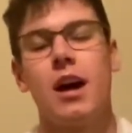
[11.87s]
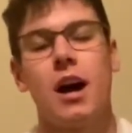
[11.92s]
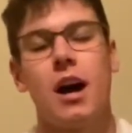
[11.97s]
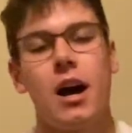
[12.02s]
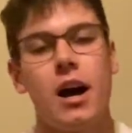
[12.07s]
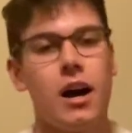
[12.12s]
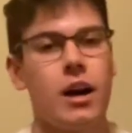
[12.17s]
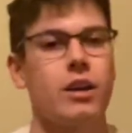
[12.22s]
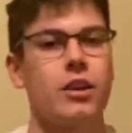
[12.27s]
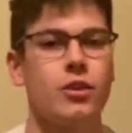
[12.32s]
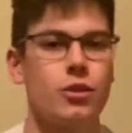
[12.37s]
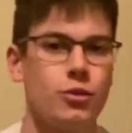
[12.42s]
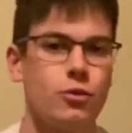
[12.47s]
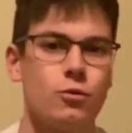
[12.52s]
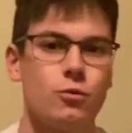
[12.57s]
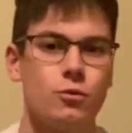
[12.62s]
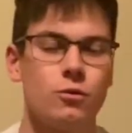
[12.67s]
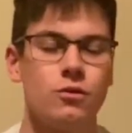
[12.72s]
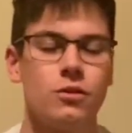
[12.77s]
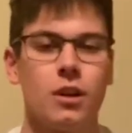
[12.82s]
I
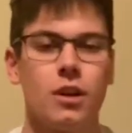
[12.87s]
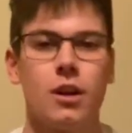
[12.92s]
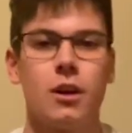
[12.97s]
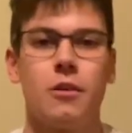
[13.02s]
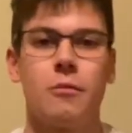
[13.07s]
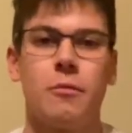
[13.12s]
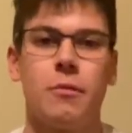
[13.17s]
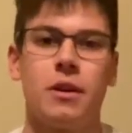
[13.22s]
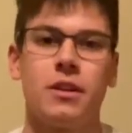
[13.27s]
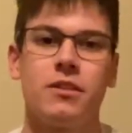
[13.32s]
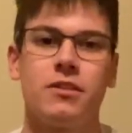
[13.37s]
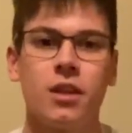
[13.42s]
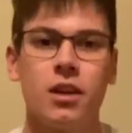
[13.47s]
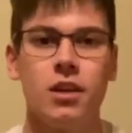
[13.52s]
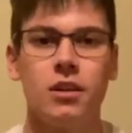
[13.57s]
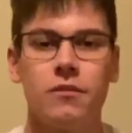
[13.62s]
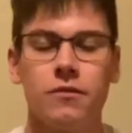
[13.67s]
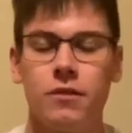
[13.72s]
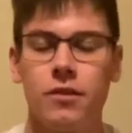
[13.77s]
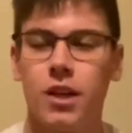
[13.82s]
use
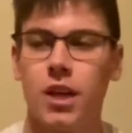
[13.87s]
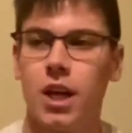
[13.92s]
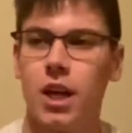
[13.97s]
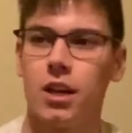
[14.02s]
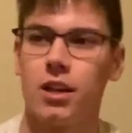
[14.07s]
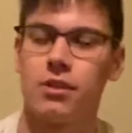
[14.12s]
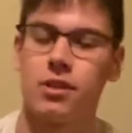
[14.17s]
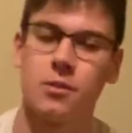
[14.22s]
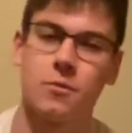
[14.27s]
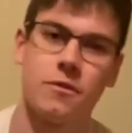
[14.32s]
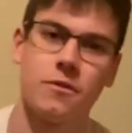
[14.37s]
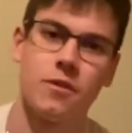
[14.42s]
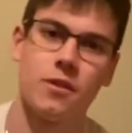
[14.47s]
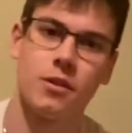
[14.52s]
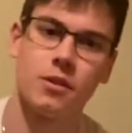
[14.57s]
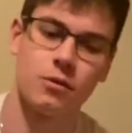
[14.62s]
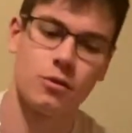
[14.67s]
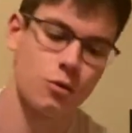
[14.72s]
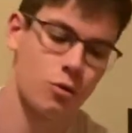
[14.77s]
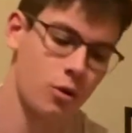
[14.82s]
myself. Some of these
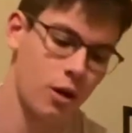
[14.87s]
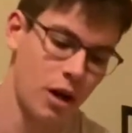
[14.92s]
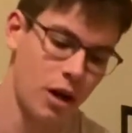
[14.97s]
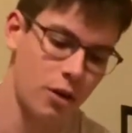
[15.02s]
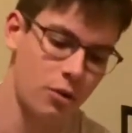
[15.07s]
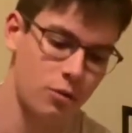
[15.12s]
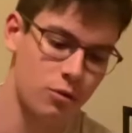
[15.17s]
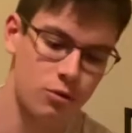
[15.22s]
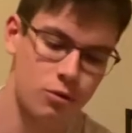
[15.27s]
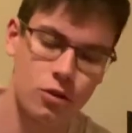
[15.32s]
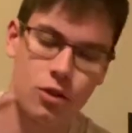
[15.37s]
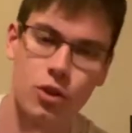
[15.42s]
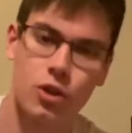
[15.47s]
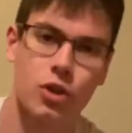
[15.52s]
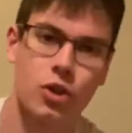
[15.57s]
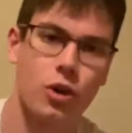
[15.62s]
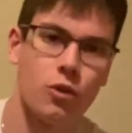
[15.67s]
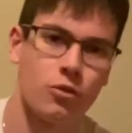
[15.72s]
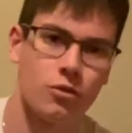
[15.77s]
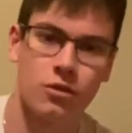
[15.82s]
require
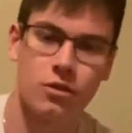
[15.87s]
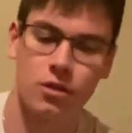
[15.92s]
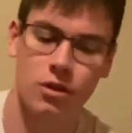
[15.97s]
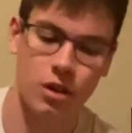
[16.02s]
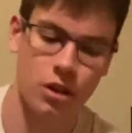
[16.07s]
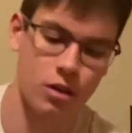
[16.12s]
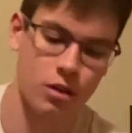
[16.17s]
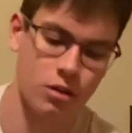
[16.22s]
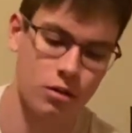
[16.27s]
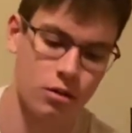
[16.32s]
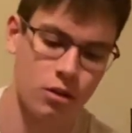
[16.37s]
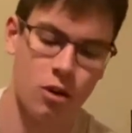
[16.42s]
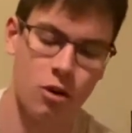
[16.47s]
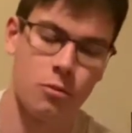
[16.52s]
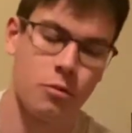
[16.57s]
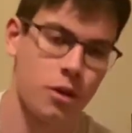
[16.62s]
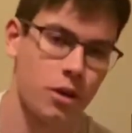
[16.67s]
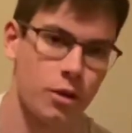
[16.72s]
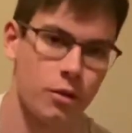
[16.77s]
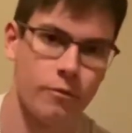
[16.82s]
no skill, no
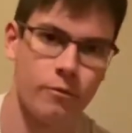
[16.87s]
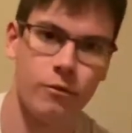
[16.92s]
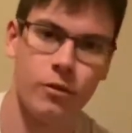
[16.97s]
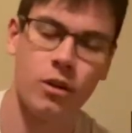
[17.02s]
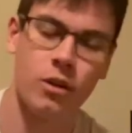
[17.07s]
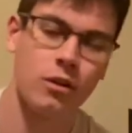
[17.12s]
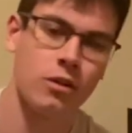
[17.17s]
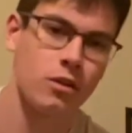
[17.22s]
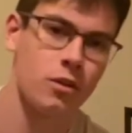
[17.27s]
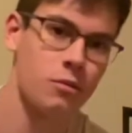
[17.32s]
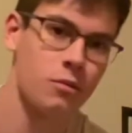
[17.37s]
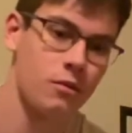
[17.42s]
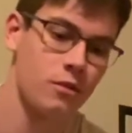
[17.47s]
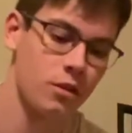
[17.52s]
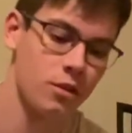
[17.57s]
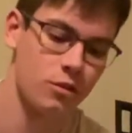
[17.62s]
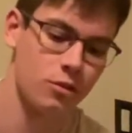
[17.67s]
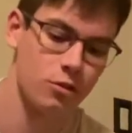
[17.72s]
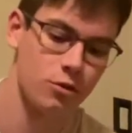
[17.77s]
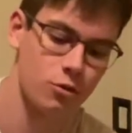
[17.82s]
money up front. Some of these
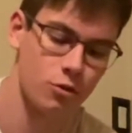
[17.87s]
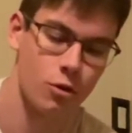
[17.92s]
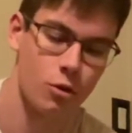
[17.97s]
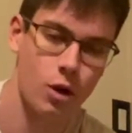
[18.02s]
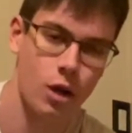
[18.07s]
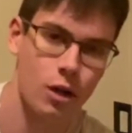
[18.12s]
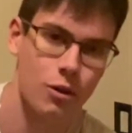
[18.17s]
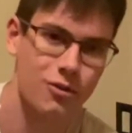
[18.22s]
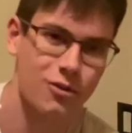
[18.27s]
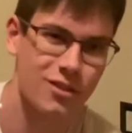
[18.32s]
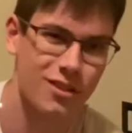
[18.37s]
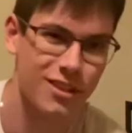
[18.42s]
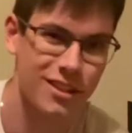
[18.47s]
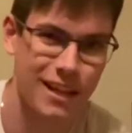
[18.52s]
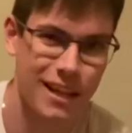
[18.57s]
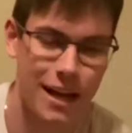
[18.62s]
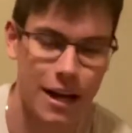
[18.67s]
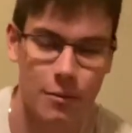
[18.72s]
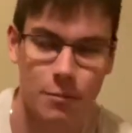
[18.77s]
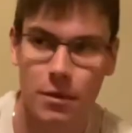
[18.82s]
do require just a
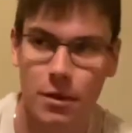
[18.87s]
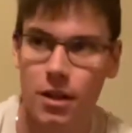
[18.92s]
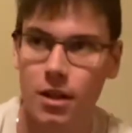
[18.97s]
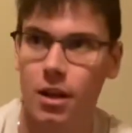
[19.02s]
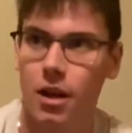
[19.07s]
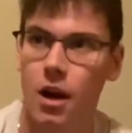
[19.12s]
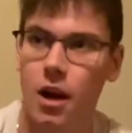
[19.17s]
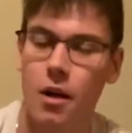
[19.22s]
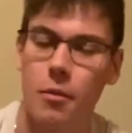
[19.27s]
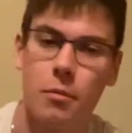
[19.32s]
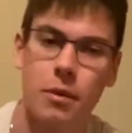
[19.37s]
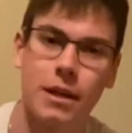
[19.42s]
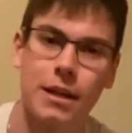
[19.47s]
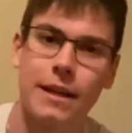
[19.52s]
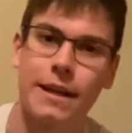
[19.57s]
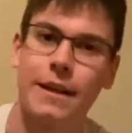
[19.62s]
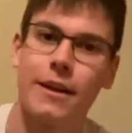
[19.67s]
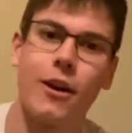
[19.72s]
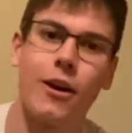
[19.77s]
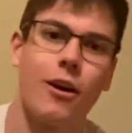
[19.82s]
tad bit. But again,
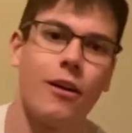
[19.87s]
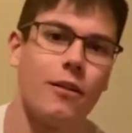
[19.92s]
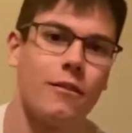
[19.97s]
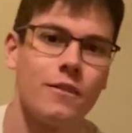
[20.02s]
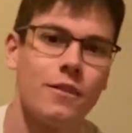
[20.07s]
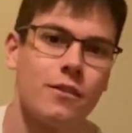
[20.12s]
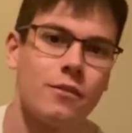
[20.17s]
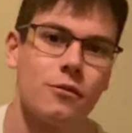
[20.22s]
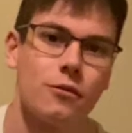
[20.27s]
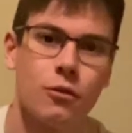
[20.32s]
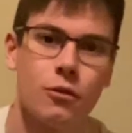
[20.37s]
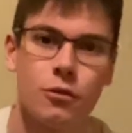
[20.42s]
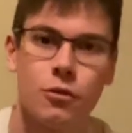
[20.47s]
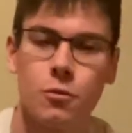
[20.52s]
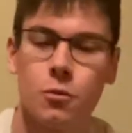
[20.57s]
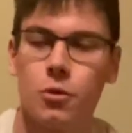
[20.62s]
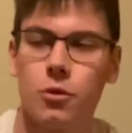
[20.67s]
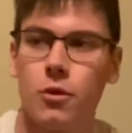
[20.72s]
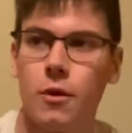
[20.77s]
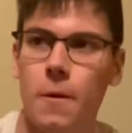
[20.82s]
all of these are
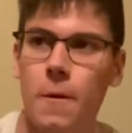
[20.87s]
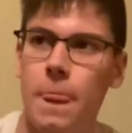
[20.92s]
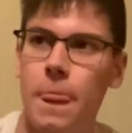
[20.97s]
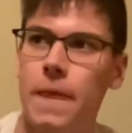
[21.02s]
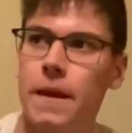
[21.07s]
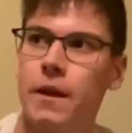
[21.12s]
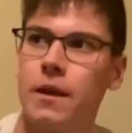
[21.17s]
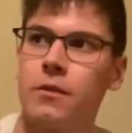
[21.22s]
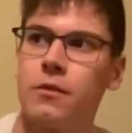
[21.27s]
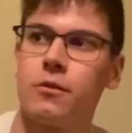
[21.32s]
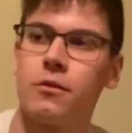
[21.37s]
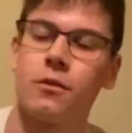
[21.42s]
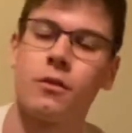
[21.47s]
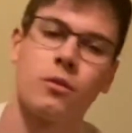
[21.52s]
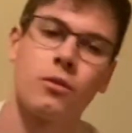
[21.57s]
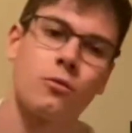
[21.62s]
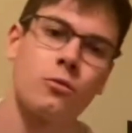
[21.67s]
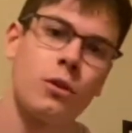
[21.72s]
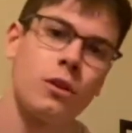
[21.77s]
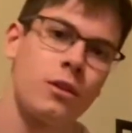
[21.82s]
learnable, and they're a
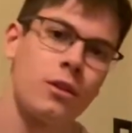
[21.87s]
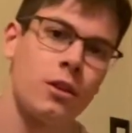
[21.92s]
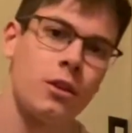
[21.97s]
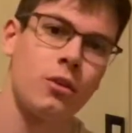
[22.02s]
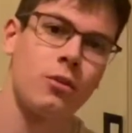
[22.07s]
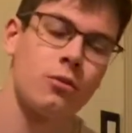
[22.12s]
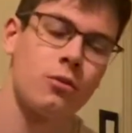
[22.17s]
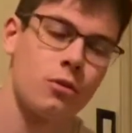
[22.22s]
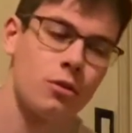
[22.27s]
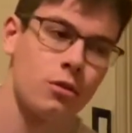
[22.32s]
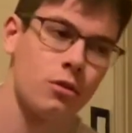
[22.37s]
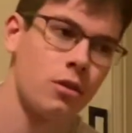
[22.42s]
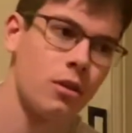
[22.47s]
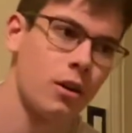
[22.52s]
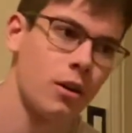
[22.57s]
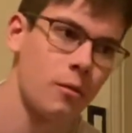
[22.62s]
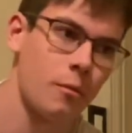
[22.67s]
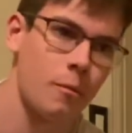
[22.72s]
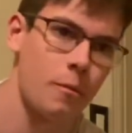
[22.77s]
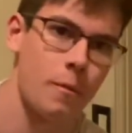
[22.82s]
great thing due
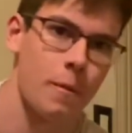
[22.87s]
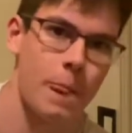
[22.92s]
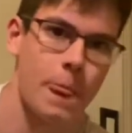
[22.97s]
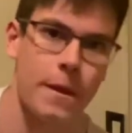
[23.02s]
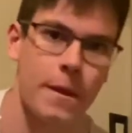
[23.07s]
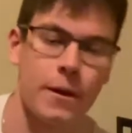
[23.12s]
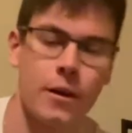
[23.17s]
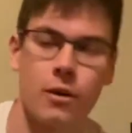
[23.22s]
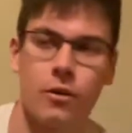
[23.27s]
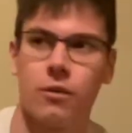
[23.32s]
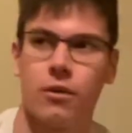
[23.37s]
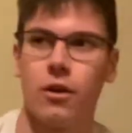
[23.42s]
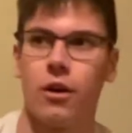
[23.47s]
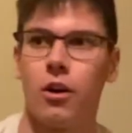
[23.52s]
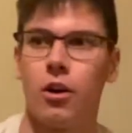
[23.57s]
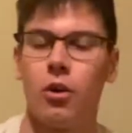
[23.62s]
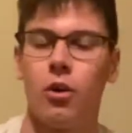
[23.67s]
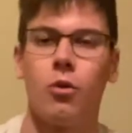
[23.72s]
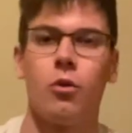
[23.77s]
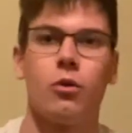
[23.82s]
to the
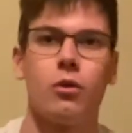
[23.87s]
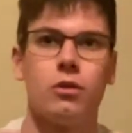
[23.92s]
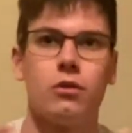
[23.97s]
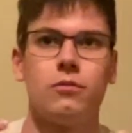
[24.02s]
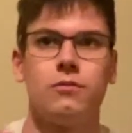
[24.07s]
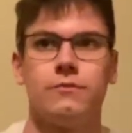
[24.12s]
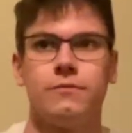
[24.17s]
whole